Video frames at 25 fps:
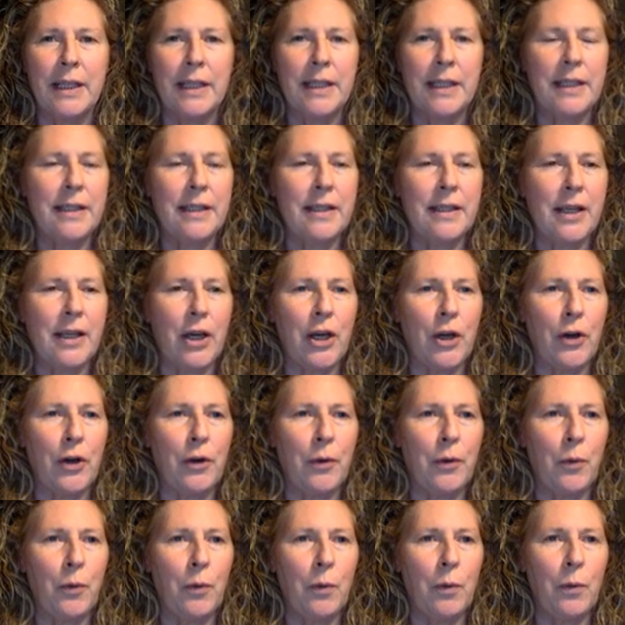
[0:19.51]

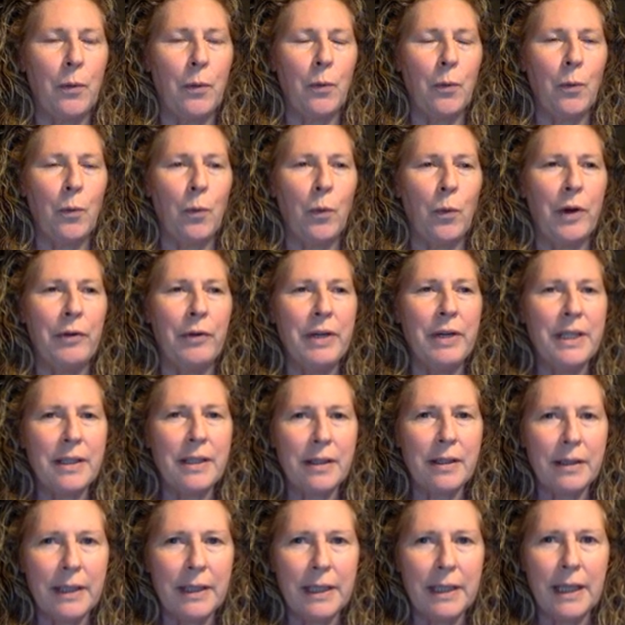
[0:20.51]
So we're
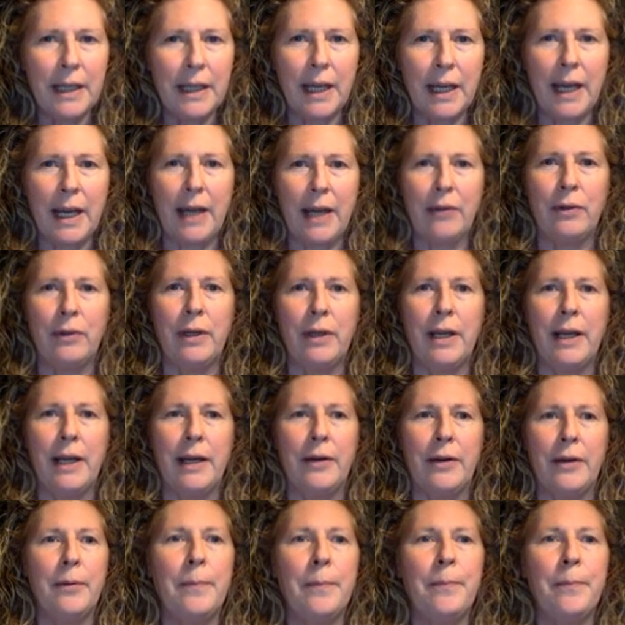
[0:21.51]
inside the account
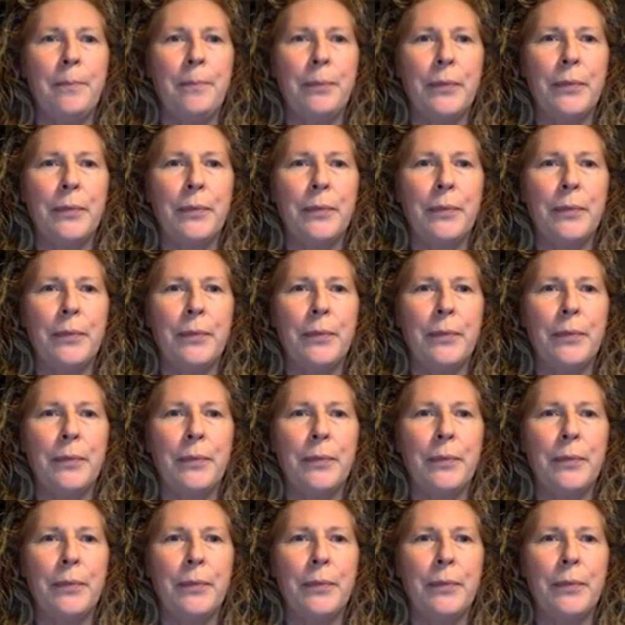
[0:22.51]
now.